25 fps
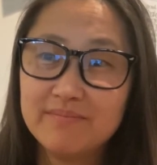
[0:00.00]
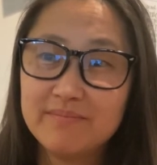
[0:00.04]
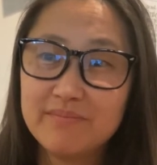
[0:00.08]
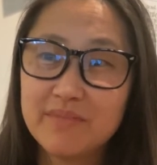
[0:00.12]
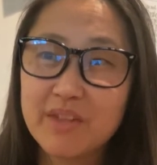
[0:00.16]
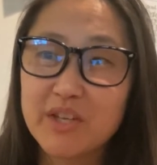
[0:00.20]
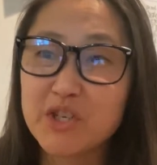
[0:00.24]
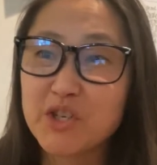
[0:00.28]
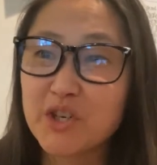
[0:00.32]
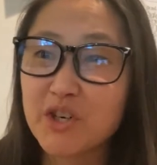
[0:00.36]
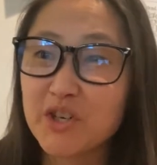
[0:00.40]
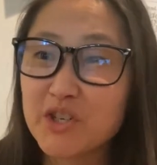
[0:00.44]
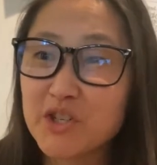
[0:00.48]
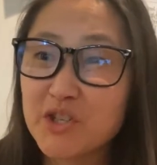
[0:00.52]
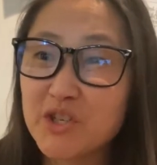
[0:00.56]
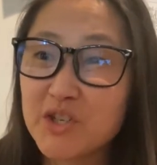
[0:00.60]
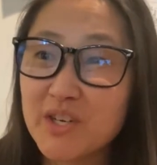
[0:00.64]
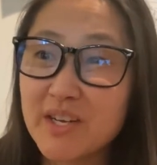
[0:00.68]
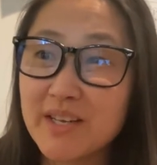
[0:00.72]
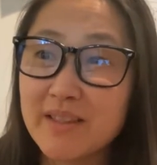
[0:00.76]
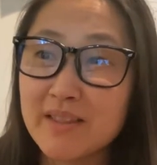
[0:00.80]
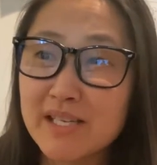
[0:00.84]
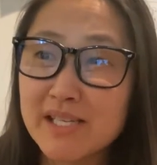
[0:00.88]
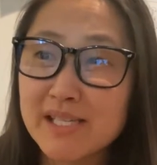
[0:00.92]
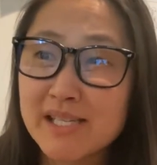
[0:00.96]
The church
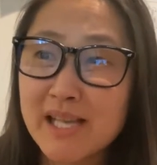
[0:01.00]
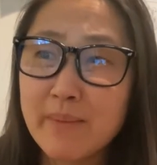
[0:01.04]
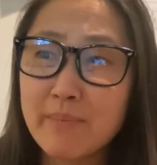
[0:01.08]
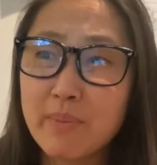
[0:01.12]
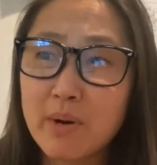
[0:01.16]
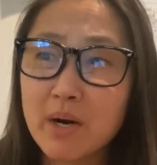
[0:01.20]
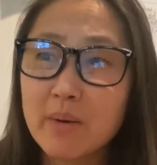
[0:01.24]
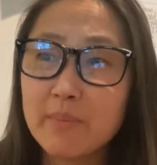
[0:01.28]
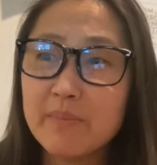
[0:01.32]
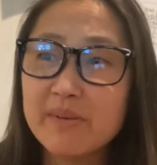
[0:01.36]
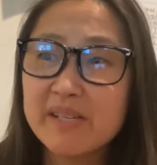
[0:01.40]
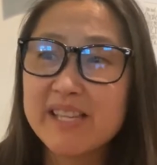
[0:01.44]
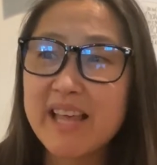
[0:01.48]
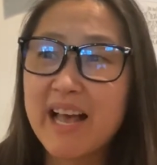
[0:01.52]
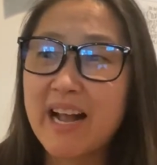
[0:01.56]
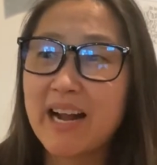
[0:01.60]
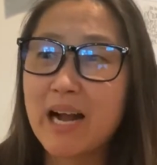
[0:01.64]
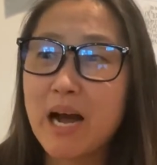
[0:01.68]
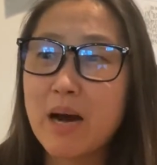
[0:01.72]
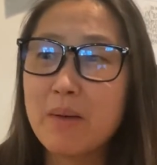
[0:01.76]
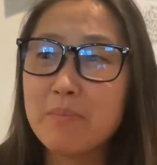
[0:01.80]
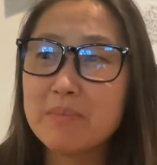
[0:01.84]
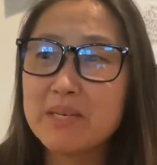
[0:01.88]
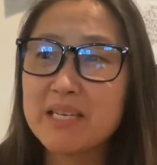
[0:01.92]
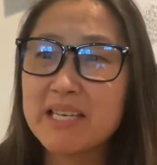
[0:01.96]
in the suburbs that
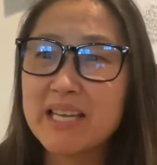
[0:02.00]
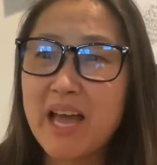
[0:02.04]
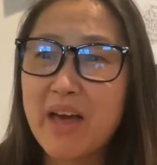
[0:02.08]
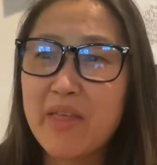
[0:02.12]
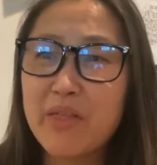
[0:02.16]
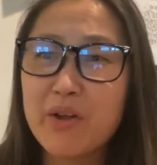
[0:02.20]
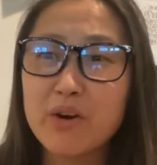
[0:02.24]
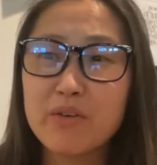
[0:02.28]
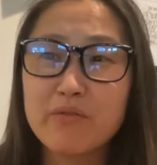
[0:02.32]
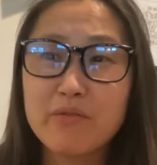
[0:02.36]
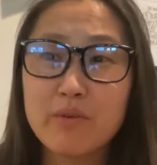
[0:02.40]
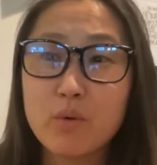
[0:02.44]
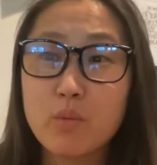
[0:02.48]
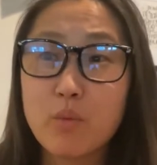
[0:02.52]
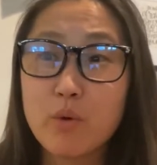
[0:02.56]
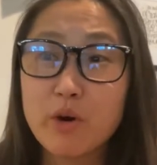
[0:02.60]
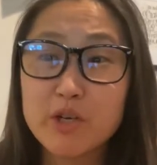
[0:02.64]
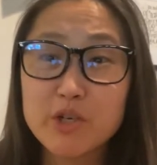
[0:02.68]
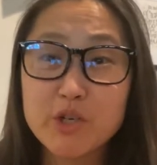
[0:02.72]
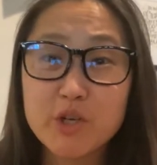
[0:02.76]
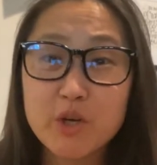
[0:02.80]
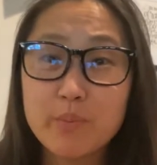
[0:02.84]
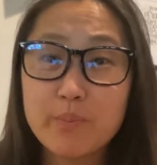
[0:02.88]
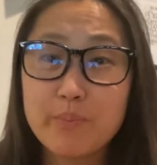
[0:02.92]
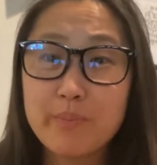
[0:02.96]
come together for
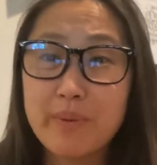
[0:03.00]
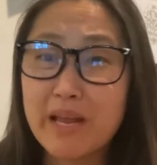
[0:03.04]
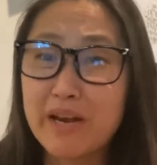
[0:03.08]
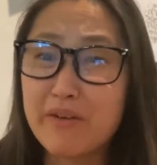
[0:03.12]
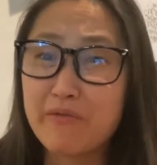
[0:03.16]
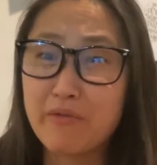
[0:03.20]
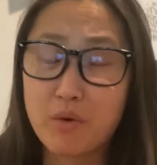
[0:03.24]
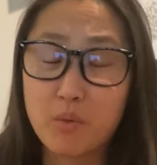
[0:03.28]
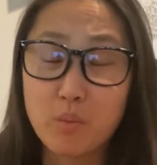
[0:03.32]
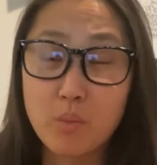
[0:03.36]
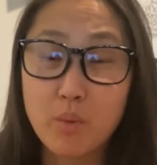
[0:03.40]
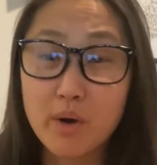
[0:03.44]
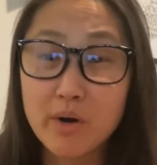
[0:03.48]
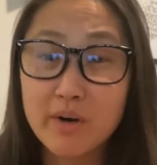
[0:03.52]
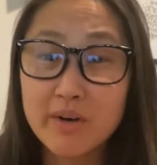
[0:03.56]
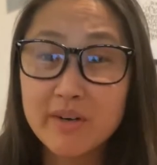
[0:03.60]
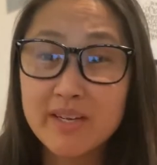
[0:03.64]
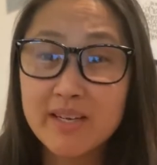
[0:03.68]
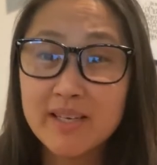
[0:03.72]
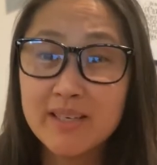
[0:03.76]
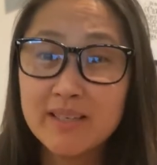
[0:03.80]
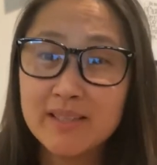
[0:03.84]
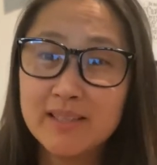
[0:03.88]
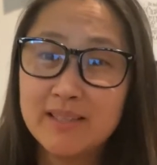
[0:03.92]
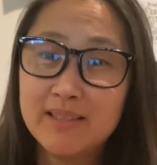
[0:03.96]
worship and for
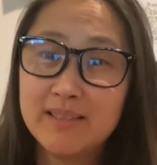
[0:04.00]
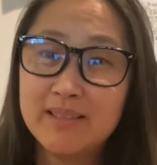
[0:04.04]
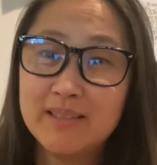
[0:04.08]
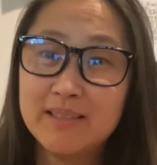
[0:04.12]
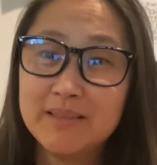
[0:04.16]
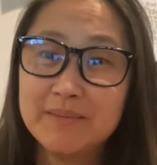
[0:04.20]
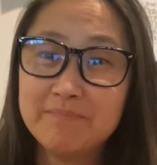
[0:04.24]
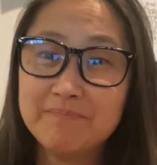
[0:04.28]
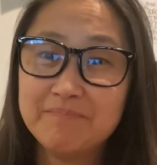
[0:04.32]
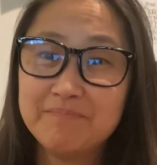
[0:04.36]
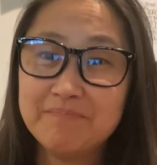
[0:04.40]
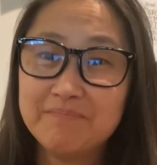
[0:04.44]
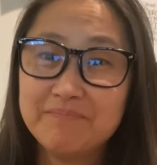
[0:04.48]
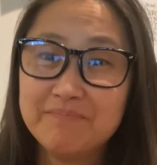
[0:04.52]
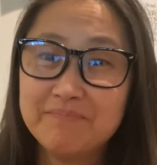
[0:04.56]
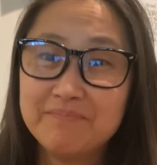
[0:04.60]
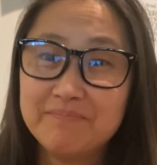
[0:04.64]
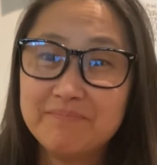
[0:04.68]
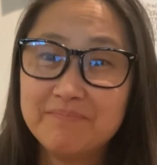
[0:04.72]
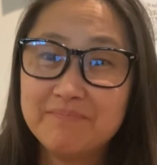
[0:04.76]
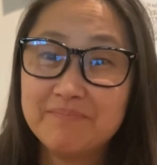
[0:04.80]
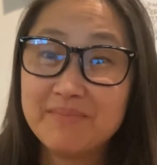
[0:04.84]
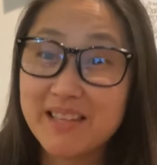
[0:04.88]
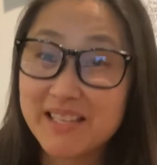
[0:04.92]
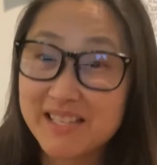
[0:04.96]
word.
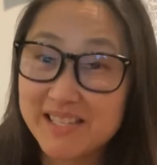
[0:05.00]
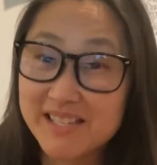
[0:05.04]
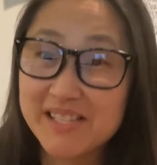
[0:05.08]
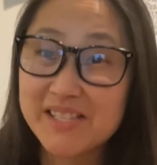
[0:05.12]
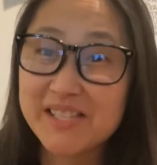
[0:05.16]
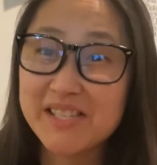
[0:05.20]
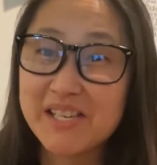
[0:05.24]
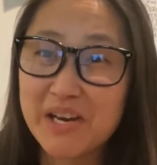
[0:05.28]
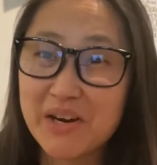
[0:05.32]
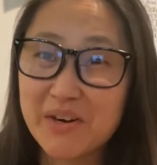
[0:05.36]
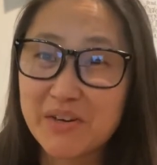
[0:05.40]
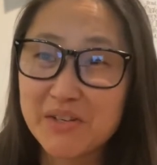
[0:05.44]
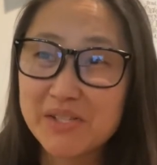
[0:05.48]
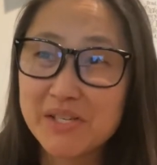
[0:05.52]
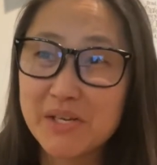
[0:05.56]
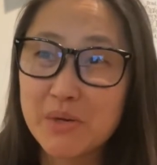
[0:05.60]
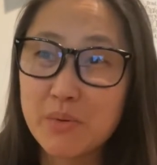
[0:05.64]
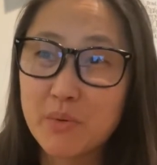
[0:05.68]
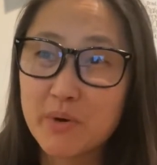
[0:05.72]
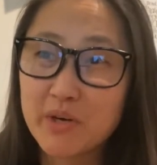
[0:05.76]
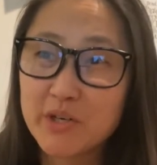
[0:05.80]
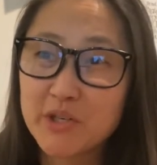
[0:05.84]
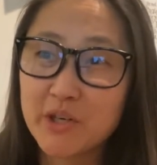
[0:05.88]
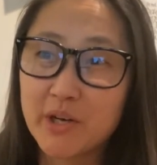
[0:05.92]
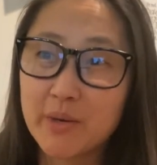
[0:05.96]
This is CRC
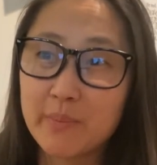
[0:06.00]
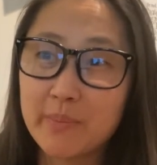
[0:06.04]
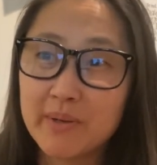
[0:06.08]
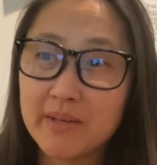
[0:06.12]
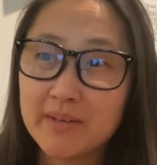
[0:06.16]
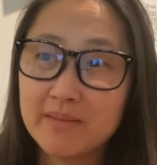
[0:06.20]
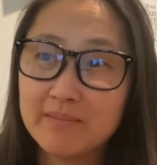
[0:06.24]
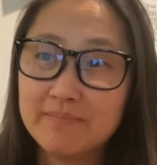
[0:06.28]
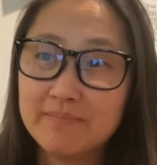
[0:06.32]
worship.